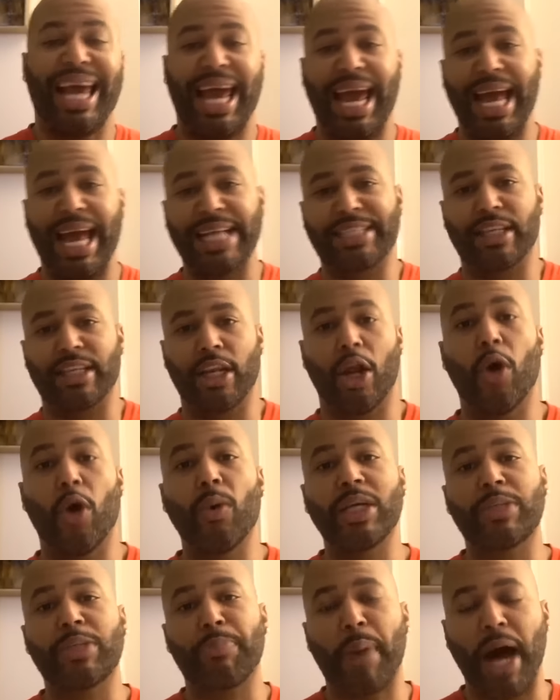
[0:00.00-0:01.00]
as
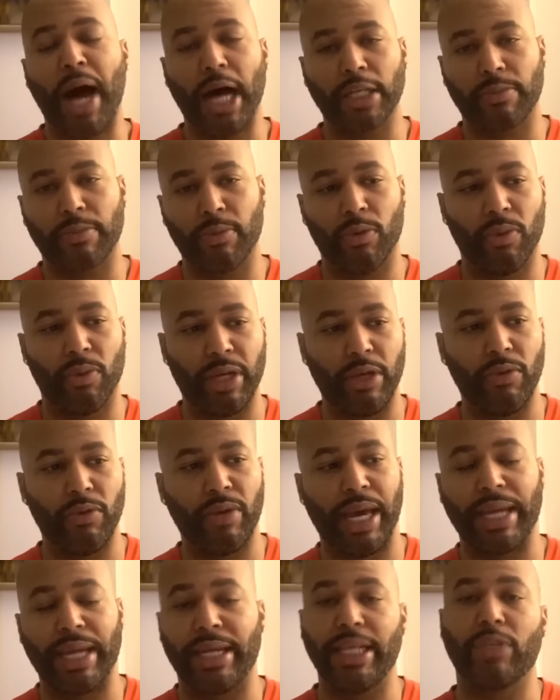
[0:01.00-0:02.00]
low as possible when you
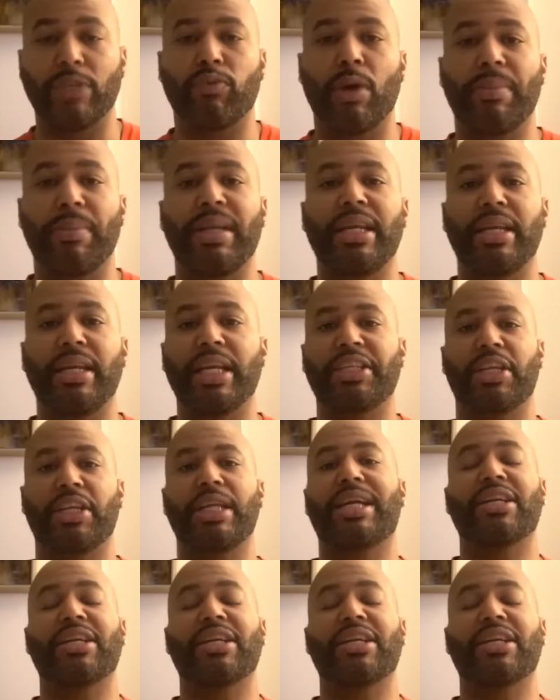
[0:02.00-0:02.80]
date these women initially,